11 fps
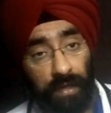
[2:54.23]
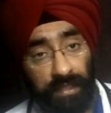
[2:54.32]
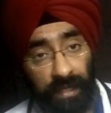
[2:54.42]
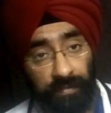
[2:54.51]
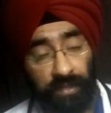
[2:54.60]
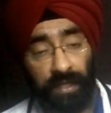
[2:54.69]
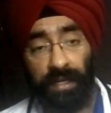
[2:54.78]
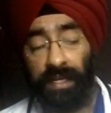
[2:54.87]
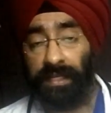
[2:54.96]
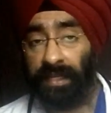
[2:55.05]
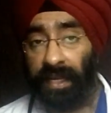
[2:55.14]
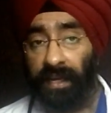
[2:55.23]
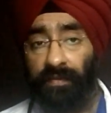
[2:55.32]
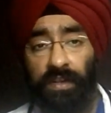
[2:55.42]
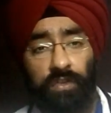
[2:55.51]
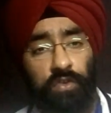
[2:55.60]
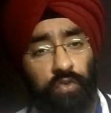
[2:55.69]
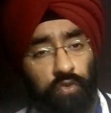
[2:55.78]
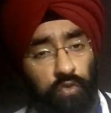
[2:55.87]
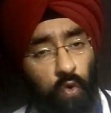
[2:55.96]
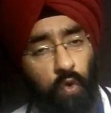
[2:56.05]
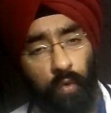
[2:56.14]
consumption is linked with
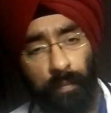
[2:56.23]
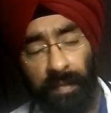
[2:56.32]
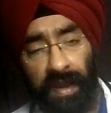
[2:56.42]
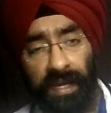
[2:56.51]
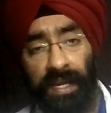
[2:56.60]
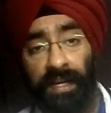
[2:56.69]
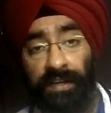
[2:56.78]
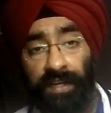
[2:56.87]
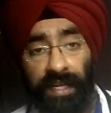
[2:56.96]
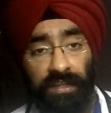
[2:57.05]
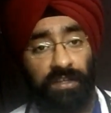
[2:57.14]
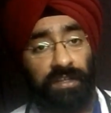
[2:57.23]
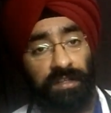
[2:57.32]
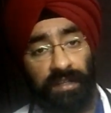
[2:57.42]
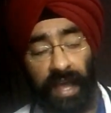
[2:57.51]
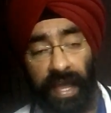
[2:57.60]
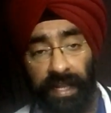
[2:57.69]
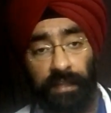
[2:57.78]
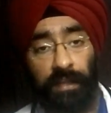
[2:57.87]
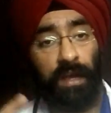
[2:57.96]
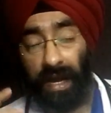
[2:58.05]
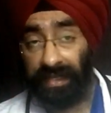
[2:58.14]
so many dangerous
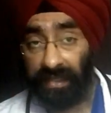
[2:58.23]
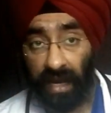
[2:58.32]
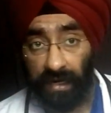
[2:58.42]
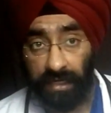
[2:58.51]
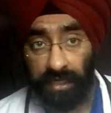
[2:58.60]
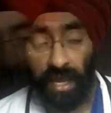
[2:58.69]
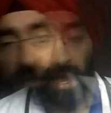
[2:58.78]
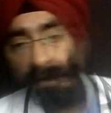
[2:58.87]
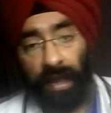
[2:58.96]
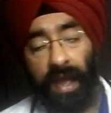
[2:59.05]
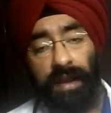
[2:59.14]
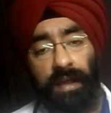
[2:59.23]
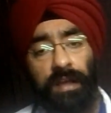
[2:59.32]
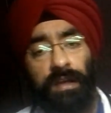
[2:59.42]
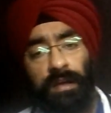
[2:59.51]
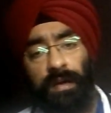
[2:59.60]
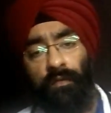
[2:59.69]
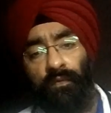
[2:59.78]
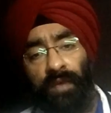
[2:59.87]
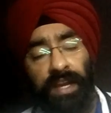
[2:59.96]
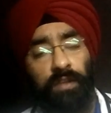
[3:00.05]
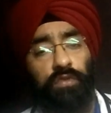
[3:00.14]
health hazards. And
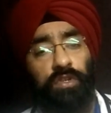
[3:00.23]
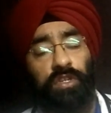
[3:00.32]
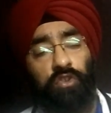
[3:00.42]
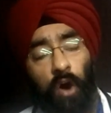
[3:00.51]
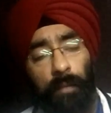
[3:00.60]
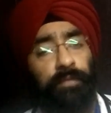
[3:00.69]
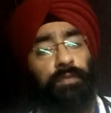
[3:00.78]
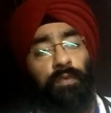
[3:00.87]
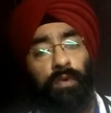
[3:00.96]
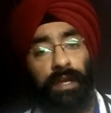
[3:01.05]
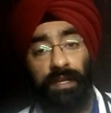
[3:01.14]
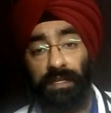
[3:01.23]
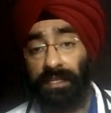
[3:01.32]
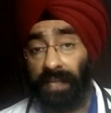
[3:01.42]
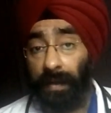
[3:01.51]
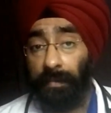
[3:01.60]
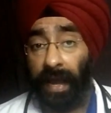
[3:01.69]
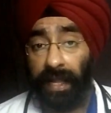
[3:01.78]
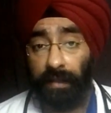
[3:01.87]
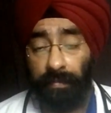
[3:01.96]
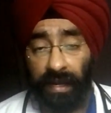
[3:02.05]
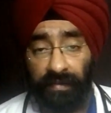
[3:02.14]
when you stop smoking, some
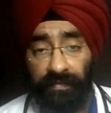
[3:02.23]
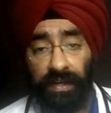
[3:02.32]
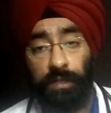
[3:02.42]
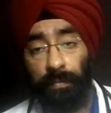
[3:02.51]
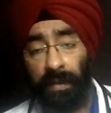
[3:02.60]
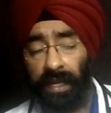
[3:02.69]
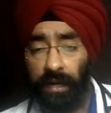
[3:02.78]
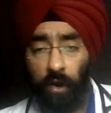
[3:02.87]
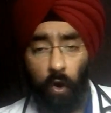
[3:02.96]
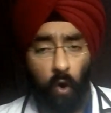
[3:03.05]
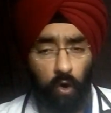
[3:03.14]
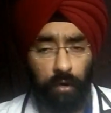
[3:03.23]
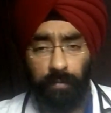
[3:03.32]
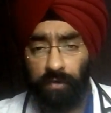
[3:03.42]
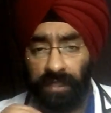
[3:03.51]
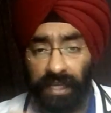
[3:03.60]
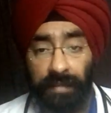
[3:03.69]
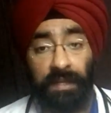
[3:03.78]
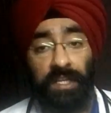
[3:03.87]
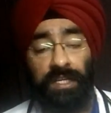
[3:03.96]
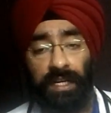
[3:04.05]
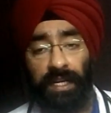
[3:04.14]
health benefits begin almost
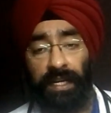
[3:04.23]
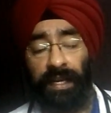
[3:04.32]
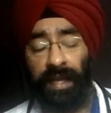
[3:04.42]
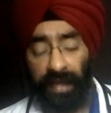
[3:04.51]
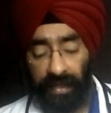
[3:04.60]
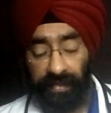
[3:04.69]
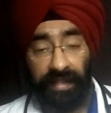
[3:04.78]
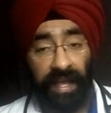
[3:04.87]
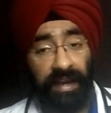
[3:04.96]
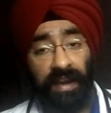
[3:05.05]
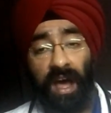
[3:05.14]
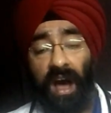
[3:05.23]
immediately. Then